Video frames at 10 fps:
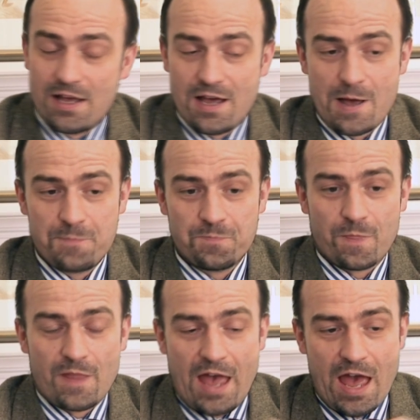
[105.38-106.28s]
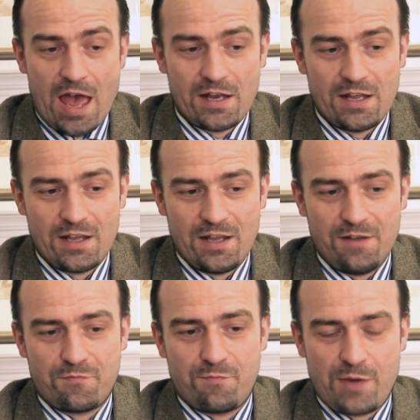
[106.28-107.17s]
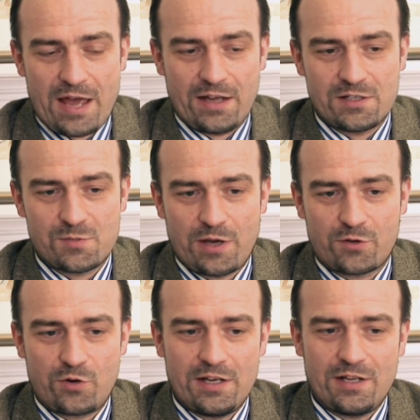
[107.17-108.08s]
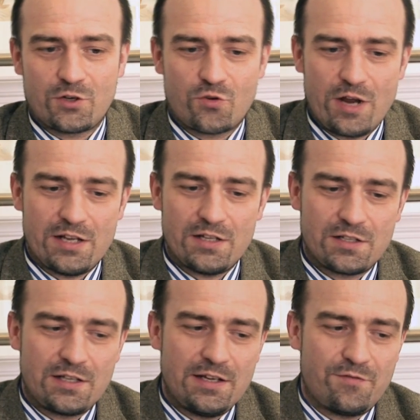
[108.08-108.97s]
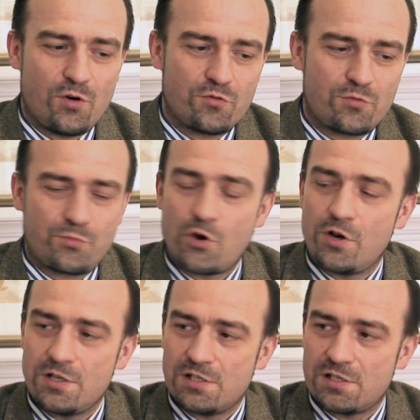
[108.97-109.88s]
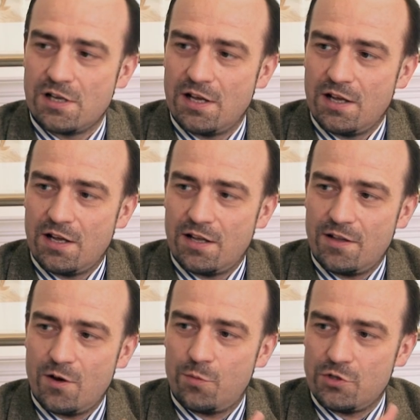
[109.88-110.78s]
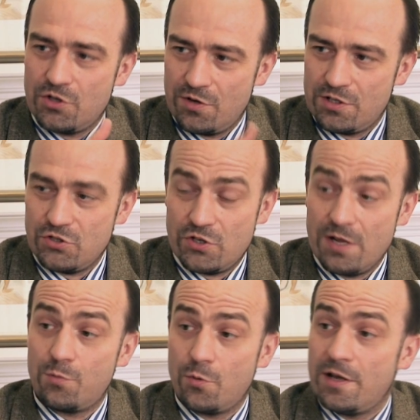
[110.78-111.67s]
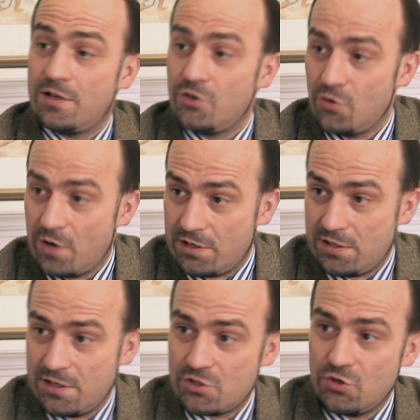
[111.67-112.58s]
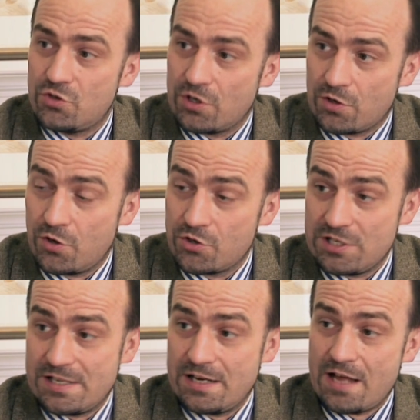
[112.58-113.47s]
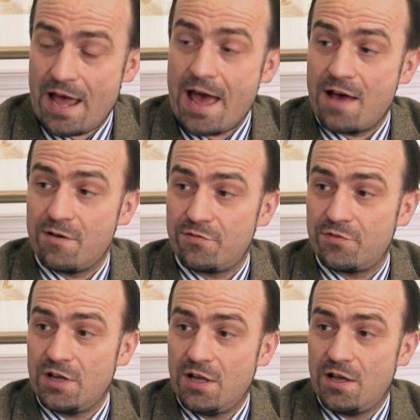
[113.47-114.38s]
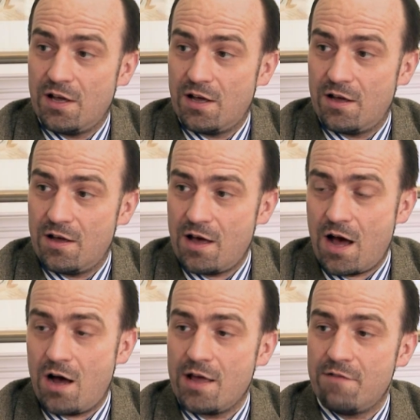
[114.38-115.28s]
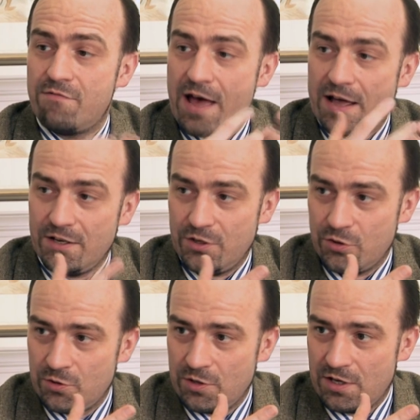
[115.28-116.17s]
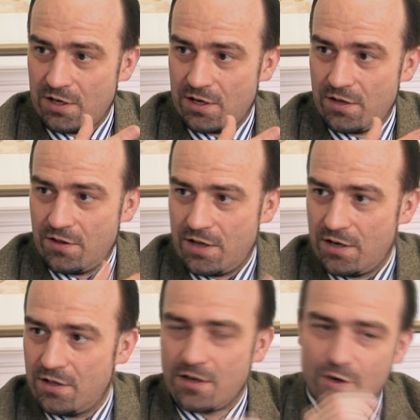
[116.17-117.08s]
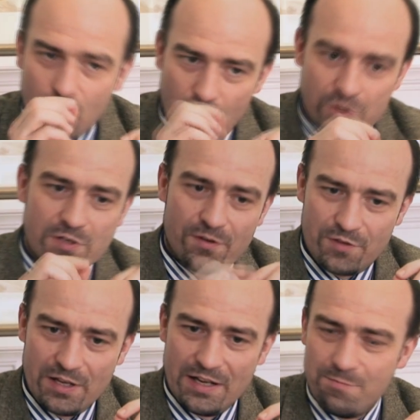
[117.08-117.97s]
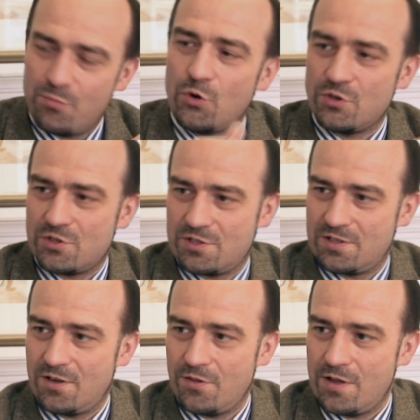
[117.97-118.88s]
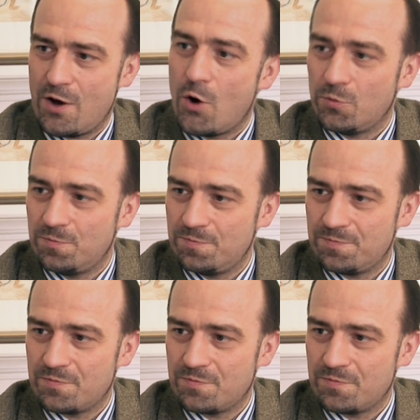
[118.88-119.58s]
And if banks, by creating credit, give entrepreneurs the opportunity to implement new ideas, new technologies that have higher value than the cost of the inputs on their own,